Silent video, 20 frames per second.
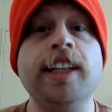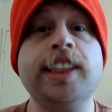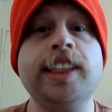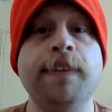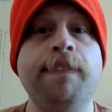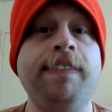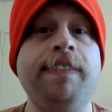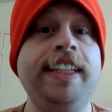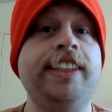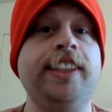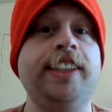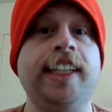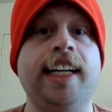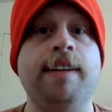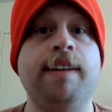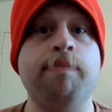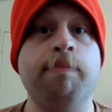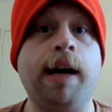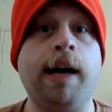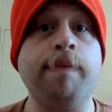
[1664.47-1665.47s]
also featured
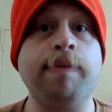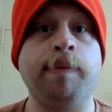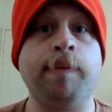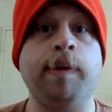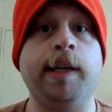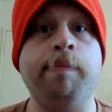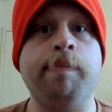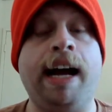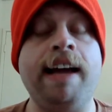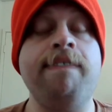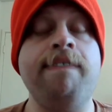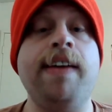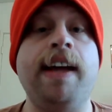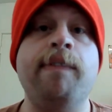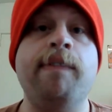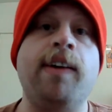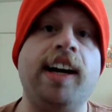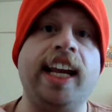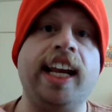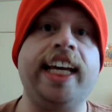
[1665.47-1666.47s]
in probably my
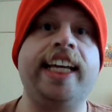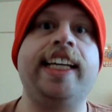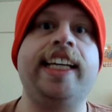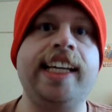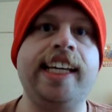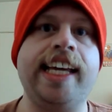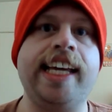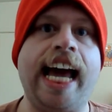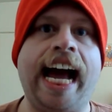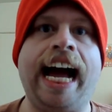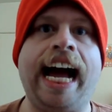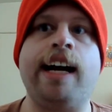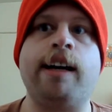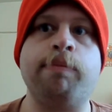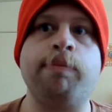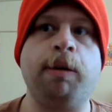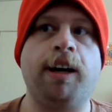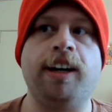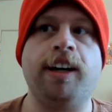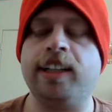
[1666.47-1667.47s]
favorite like
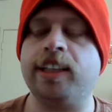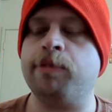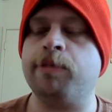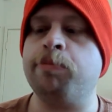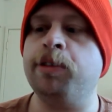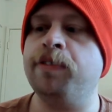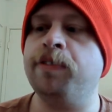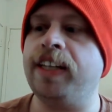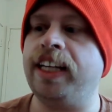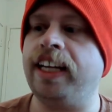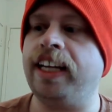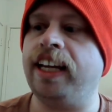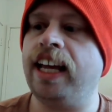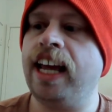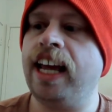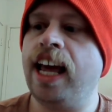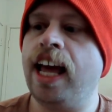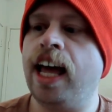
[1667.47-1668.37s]
gag part of the movie.